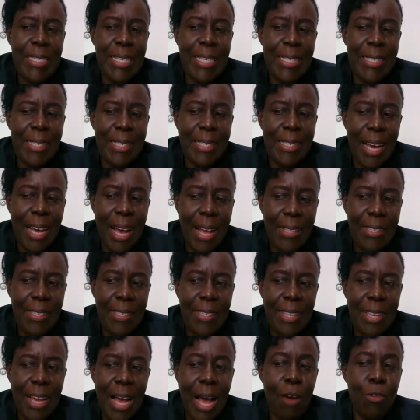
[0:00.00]

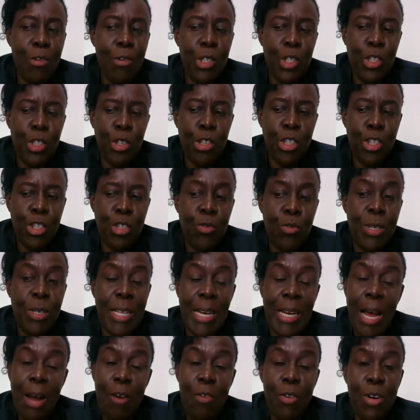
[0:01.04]
discussing, I was so sure
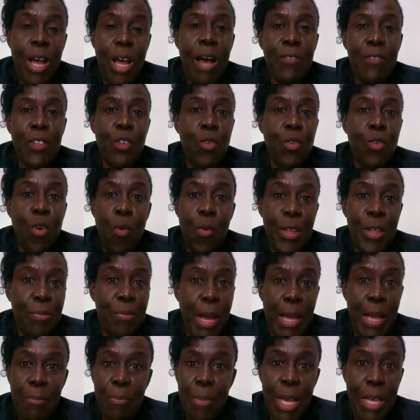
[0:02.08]
that I would have to go with
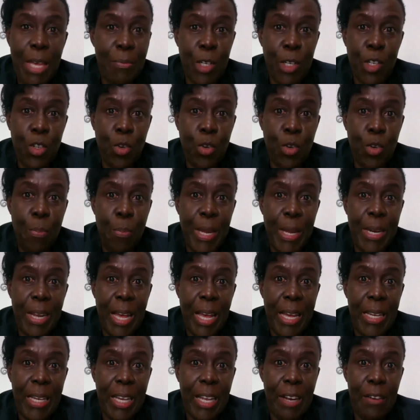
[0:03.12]
my baby to
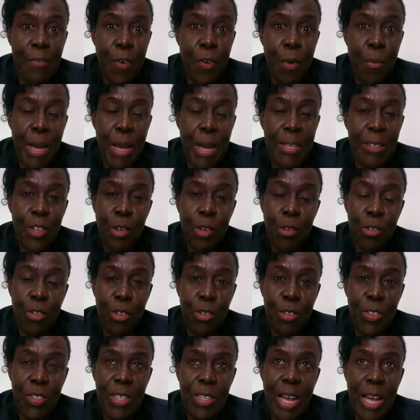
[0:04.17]
Copenhagen for my
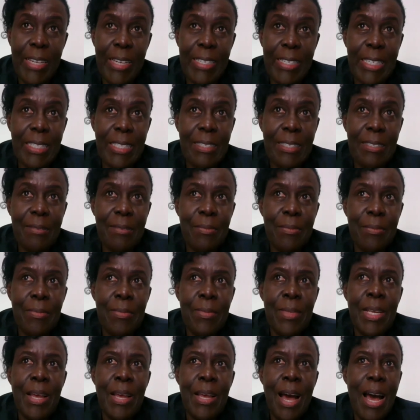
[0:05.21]
doctoral studies.
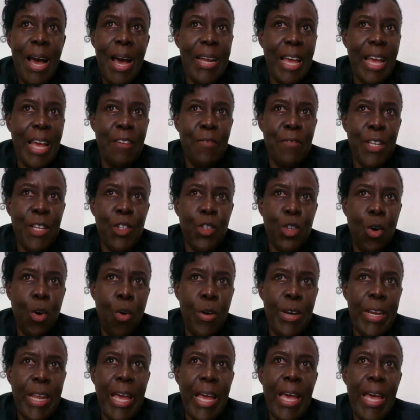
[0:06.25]
And I even
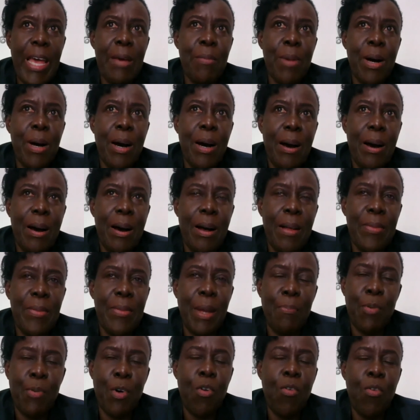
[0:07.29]
told him
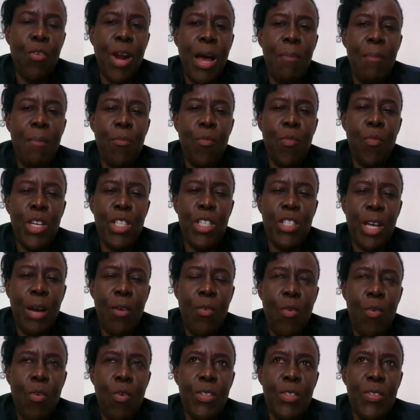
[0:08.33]
the program which I
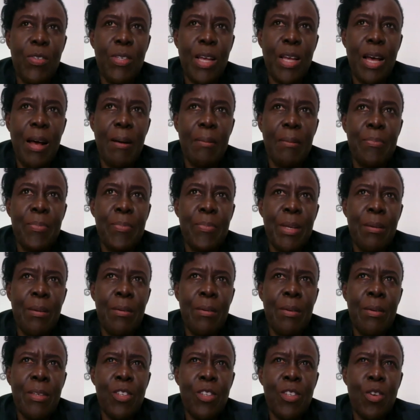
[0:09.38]
was
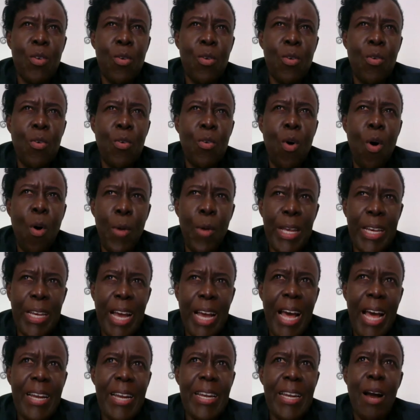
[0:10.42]

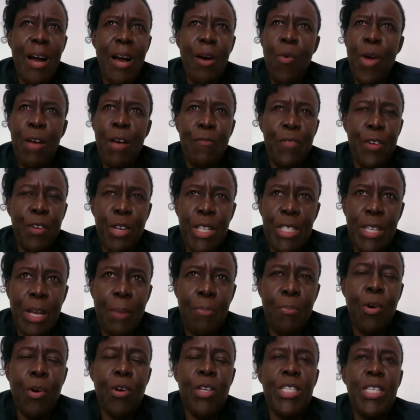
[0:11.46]
going under were very
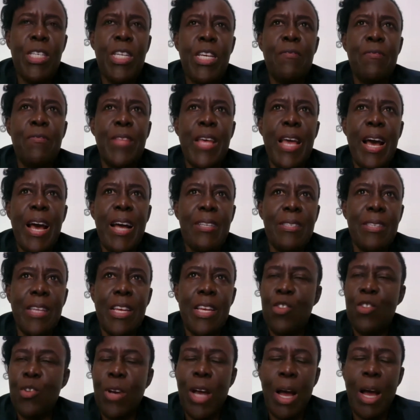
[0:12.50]
supportive. They had
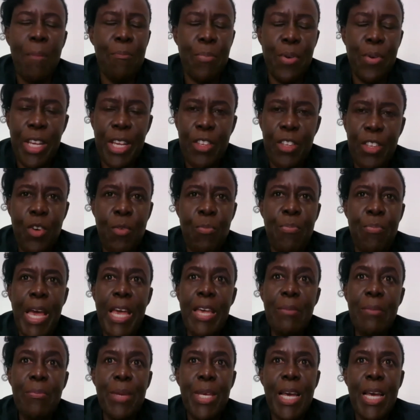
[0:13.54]
said you can bring your
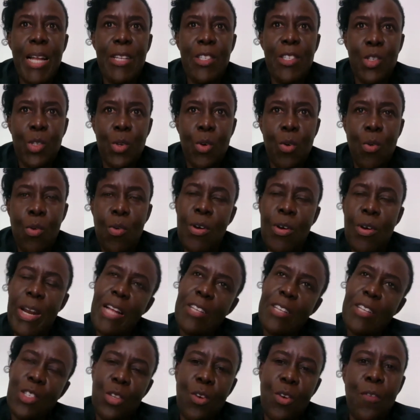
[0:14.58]
baby and so on
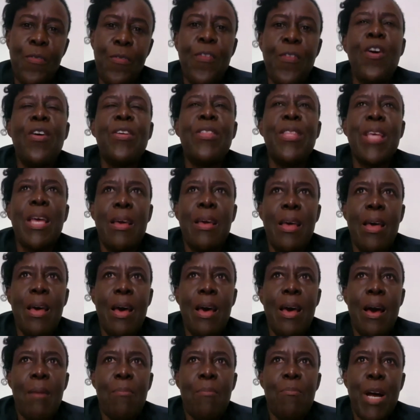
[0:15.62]
and so forth.
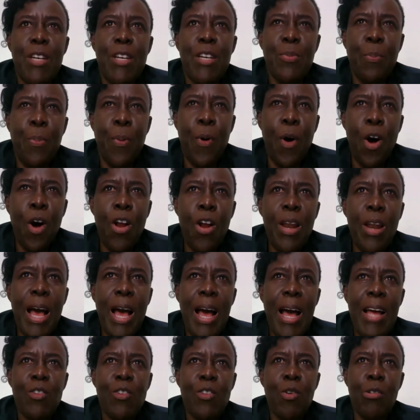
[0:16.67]
But Paul
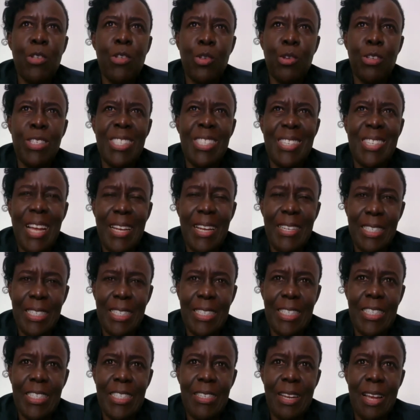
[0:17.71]
had also
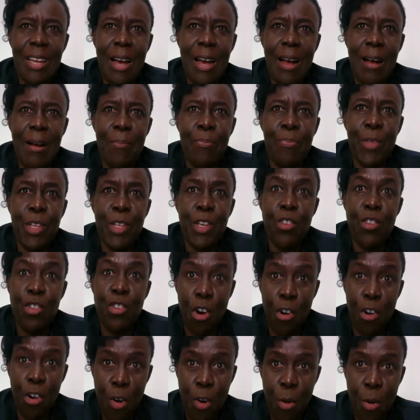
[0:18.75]
studied in
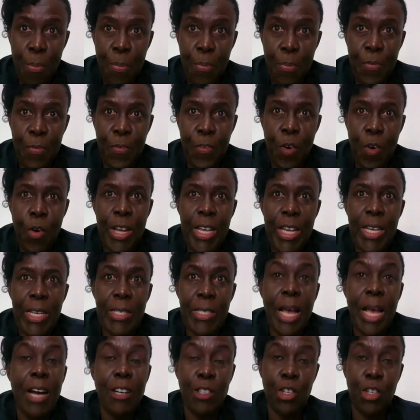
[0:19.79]
Europe for
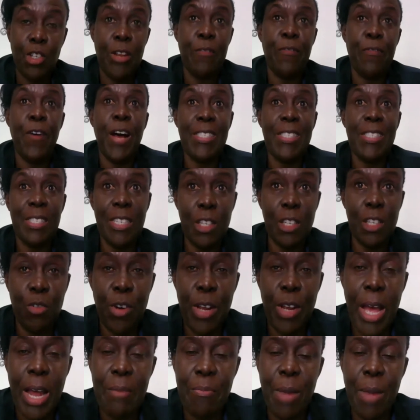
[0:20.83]
his actually first
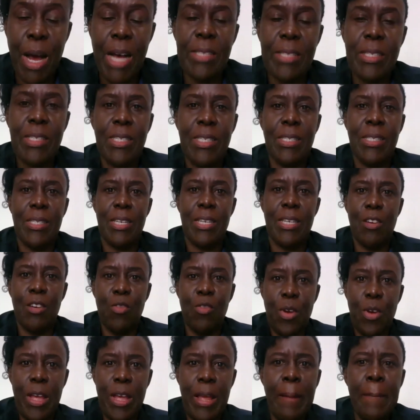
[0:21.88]
degree and master's
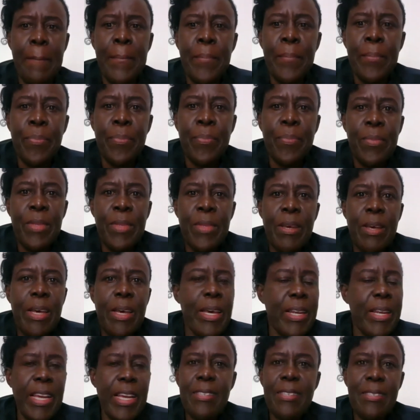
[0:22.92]
degree.
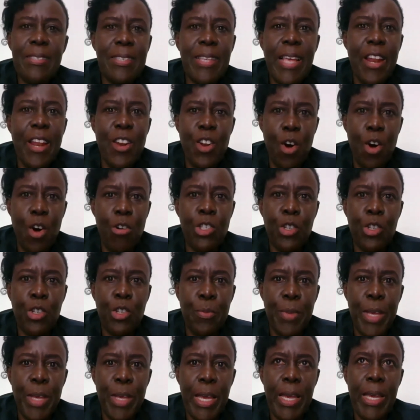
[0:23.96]
He didn't say no to
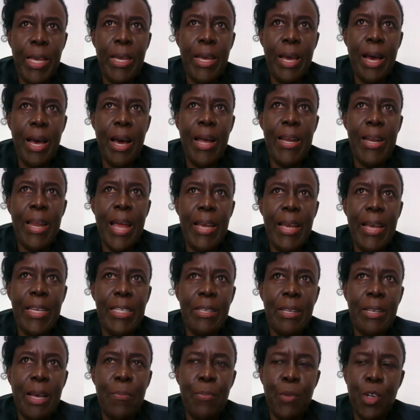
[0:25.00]
me, and I
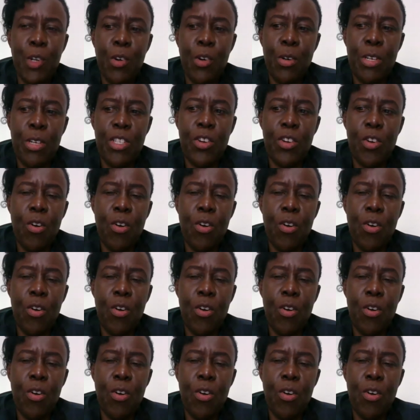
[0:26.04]
kept on,